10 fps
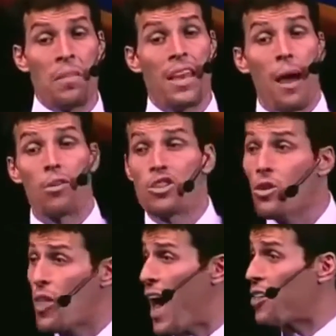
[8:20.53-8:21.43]
And I would
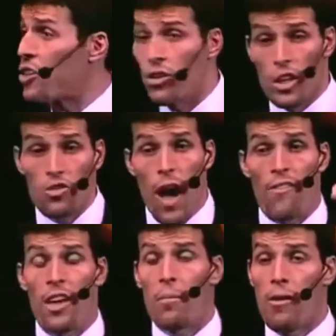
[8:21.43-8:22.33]
do that literally
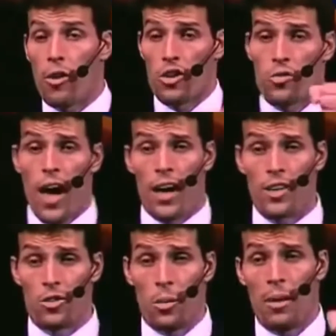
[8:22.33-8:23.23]
driving in my
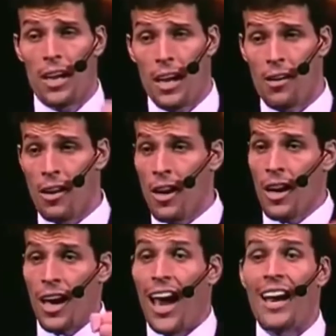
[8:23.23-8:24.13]
Volkswagen to a meeting
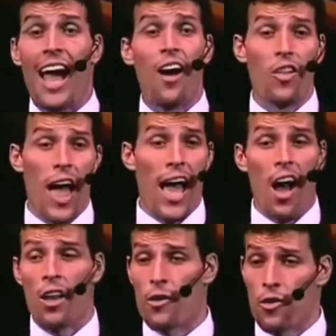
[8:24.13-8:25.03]
in LA
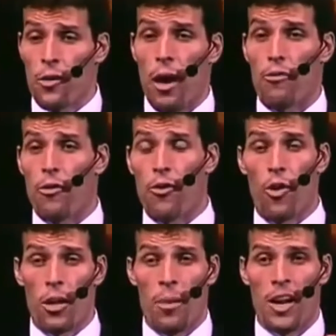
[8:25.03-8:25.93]
on the freeway for
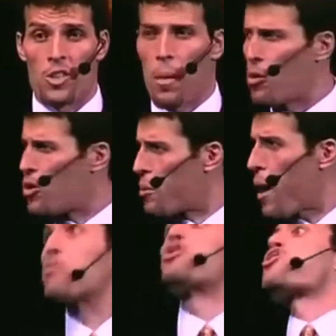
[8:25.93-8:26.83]
40 minutes. People are looking at
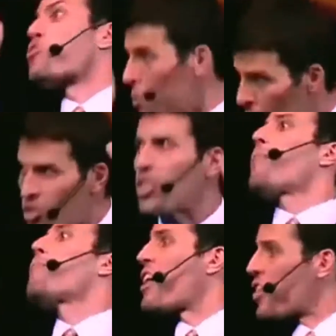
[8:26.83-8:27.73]
me, I'm screaming at the
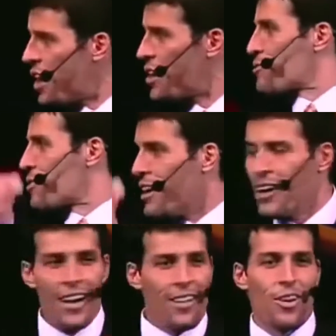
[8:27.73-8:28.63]
top of my lungs.
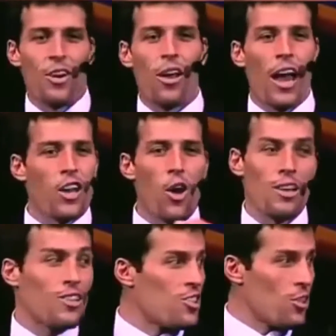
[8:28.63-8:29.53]
They're going, I know
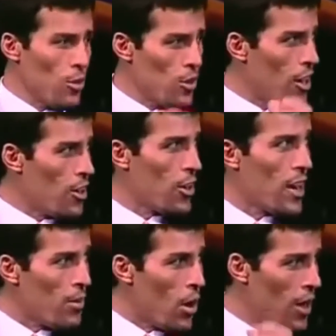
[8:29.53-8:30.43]
he's a serial killer,
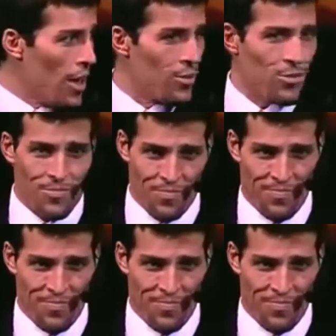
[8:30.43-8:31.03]
I know he is.